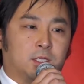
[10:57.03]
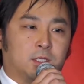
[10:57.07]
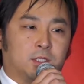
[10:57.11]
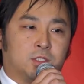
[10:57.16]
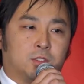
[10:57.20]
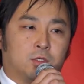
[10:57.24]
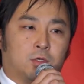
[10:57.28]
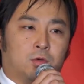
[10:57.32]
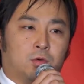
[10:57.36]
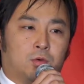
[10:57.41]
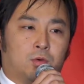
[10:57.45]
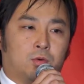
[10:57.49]

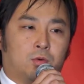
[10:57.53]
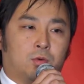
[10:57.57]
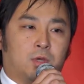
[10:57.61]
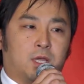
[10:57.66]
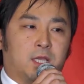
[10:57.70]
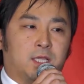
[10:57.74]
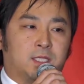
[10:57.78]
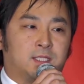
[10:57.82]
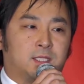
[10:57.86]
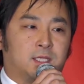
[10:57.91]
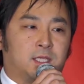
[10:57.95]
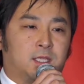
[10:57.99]
So
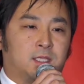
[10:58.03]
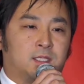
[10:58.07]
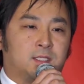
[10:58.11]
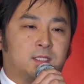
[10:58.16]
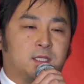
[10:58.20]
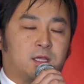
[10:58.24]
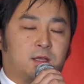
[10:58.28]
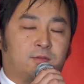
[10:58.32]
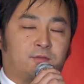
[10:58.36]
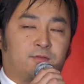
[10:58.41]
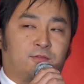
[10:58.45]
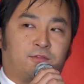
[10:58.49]
I think
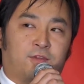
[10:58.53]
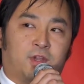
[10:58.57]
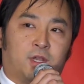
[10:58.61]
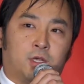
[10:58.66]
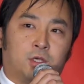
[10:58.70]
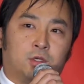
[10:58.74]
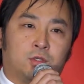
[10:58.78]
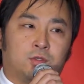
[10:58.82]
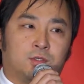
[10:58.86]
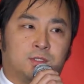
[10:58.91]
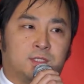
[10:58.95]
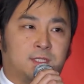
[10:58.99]
it's
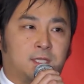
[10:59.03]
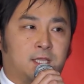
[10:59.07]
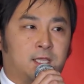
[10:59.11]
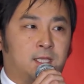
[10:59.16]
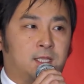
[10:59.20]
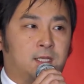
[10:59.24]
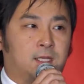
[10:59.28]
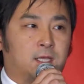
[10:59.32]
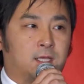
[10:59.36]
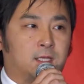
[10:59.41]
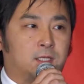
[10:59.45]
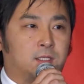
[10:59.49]
unfair to
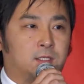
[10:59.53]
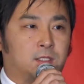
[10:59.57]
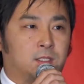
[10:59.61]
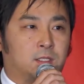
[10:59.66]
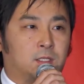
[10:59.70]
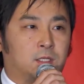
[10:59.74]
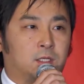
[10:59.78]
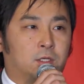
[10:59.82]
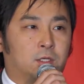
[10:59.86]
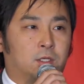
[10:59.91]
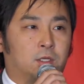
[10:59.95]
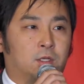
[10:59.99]
say that
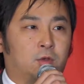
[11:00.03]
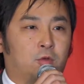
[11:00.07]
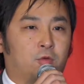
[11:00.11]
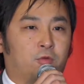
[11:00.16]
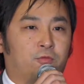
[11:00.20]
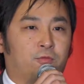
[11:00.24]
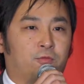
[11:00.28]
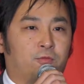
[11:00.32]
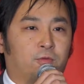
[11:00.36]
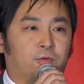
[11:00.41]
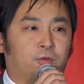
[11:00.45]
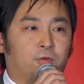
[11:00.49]

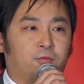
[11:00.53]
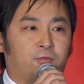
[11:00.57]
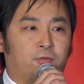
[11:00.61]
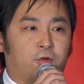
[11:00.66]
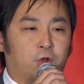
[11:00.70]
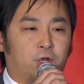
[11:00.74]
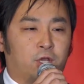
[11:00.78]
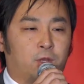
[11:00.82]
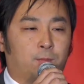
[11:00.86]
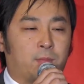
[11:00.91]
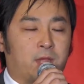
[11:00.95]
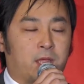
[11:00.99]

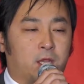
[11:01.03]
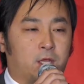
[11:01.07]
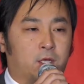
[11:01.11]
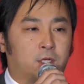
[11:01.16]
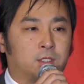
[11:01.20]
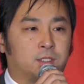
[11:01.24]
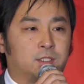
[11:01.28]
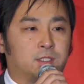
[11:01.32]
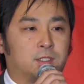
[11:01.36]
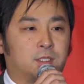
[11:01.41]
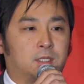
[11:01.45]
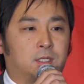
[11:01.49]
foreign
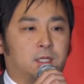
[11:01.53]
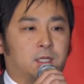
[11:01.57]
buyers